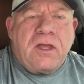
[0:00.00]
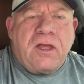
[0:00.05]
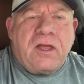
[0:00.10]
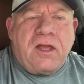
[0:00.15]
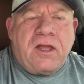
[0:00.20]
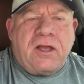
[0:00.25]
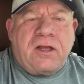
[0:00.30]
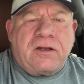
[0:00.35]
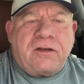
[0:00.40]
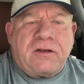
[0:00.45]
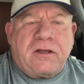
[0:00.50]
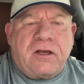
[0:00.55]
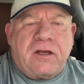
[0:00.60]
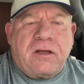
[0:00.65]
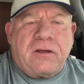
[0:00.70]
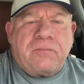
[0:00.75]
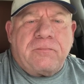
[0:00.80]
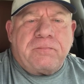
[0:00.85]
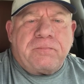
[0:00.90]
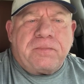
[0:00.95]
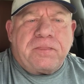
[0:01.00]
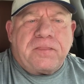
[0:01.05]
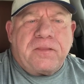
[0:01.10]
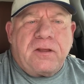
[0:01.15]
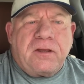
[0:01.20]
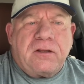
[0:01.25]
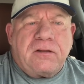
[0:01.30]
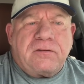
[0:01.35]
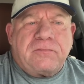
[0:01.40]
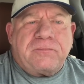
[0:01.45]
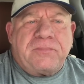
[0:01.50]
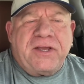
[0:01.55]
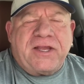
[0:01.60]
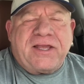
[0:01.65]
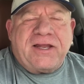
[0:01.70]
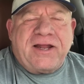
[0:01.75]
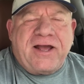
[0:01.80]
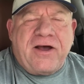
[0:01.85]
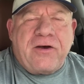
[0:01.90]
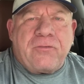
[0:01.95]
And
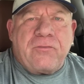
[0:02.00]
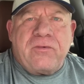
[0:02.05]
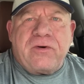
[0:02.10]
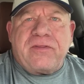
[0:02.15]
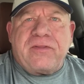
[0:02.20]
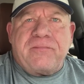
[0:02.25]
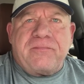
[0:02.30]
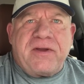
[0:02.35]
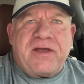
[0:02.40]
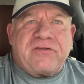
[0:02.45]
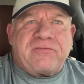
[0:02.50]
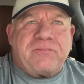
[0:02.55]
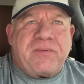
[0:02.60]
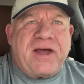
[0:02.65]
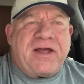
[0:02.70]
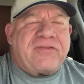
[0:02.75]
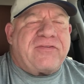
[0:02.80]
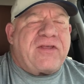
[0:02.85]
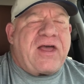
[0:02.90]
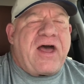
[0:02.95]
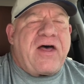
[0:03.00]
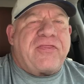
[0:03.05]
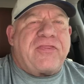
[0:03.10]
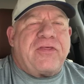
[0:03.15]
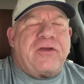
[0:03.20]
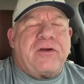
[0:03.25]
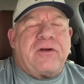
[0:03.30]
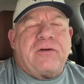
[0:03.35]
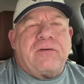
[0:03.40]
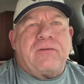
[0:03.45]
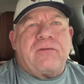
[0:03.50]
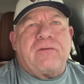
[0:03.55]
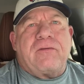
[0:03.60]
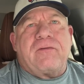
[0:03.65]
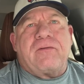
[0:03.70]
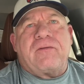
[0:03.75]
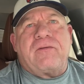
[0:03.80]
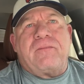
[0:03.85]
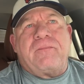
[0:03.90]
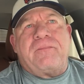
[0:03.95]
picking out one of the best bats out there
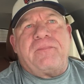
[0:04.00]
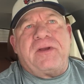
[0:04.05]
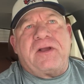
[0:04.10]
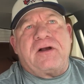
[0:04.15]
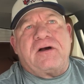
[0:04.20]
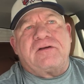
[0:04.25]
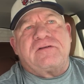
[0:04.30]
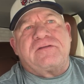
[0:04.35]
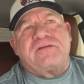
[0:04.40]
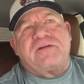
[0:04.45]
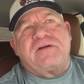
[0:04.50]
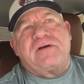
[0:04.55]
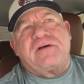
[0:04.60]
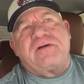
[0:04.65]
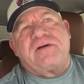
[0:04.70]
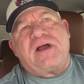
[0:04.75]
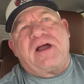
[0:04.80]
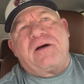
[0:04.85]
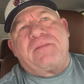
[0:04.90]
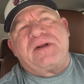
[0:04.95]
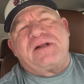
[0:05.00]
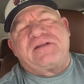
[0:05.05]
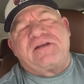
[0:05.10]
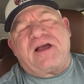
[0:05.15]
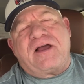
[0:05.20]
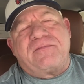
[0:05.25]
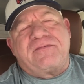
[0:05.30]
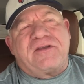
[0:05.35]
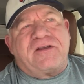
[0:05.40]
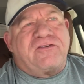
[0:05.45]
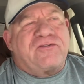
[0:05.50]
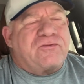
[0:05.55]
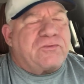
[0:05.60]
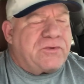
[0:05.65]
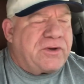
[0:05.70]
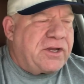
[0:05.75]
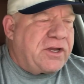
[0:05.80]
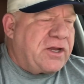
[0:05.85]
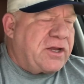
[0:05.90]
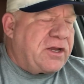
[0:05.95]
because of how many times they
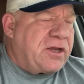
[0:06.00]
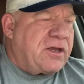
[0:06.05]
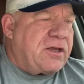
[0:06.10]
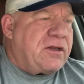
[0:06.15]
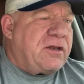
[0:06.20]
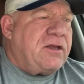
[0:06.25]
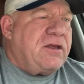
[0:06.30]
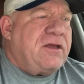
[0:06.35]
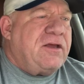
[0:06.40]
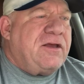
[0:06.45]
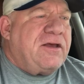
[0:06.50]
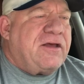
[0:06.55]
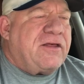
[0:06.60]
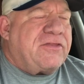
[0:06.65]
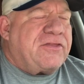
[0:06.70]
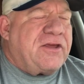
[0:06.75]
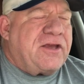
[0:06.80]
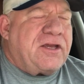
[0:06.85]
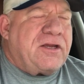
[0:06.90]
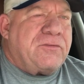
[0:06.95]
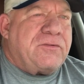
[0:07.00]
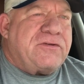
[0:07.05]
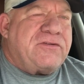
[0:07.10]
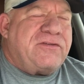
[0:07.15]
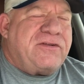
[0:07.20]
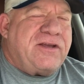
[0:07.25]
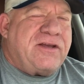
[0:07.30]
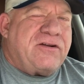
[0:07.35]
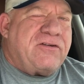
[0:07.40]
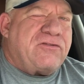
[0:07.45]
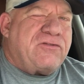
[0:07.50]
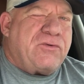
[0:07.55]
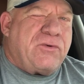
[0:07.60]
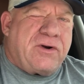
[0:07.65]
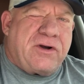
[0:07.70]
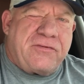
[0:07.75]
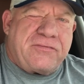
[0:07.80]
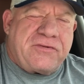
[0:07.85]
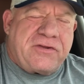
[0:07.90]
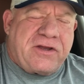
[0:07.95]
swing it. I think it was 10 or
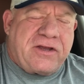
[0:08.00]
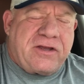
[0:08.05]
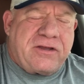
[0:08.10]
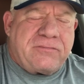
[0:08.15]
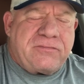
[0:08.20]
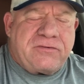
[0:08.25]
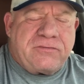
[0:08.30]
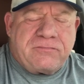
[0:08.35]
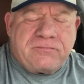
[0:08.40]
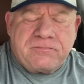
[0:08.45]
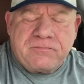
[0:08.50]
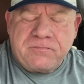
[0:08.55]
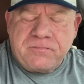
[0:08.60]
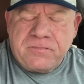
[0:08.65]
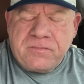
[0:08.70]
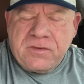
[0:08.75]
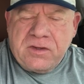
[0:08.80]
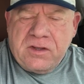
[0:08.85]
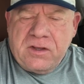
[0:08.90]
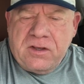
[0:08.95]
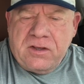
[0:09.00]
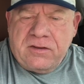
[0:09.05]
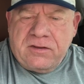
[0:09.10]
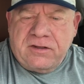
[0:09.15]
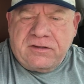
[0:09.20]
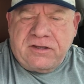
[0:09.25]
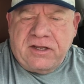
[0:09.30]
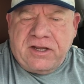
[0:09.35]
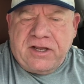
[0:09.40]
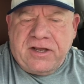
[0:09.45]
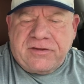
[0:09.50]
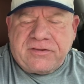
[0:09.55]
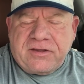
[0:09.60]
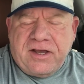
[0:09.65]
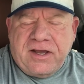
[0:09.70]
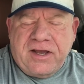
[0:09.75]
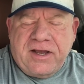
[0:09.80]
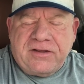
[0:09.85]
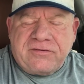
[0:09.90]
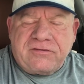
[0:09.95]
12 times. They take out the
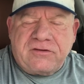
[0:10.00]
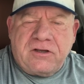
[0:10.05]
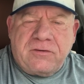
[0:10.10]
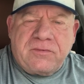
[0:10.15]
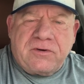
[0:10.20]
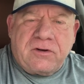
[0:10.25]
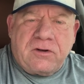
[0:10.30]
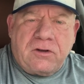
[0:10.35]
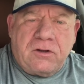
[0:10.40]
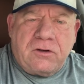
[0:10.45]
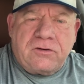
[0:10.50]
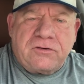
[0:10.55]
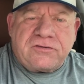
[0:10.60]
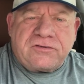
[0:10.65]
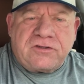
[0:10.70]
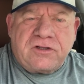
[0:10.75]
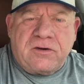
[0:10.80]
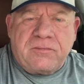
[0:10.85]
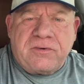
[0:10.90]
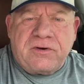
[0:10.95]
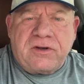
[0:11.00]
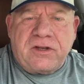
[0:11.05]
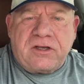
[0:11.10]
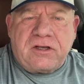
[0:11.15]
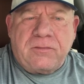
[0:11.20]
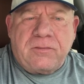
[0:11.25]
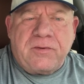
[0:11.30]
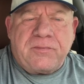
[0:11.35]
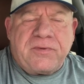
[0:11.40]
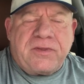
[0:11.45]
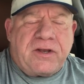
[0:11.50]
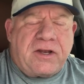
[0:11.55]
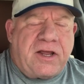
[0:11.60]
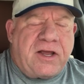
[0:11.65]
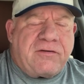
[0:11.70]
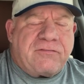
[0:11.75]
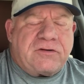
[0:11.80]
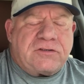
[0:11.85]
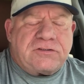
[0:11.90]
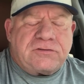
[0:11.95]
highest number and the lowest number, and they come up with an
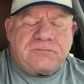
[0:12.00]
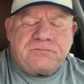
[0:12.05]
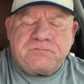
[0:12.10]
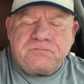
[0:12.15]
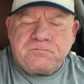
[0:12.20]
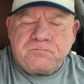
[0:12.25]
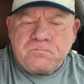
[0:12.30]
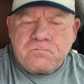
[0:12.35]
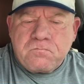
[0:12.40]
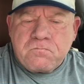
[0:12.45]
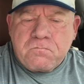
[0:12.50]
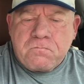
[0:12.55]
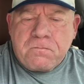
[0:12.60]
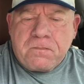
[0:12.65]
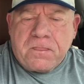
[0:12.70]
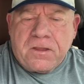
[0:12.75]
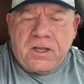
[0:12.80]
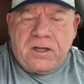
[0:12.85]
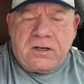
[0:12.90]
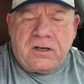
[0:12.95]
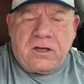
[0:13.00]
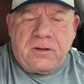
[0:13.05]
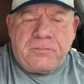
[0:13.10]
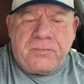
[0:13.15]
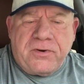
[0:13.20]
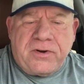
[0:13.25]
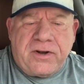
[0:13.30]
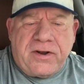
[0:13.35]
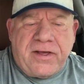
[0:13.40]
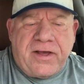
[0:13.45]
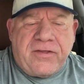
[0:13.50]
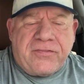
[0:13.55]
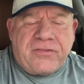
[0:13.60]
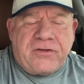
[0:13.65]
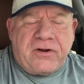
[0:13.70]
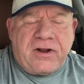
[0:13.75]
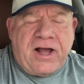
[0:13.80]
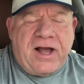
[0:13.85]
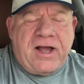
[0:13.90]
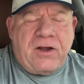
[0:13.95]
average, and then they put it out
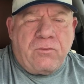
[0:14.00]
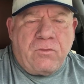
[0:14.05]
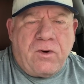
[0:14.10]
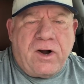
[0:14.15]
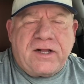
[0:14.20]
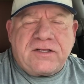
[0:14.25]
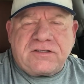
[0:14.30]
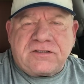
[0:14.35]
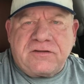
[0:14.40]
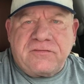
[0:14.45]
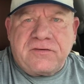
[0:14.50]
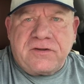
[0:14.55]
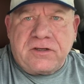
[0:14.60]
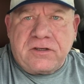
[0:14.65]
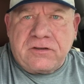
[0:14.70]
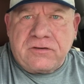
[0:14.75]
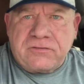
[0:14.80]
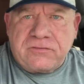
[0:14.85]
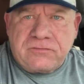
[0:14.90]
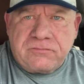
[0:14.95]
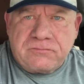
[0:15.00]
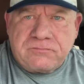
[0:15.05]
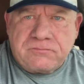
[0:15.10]
there. I watch the videos.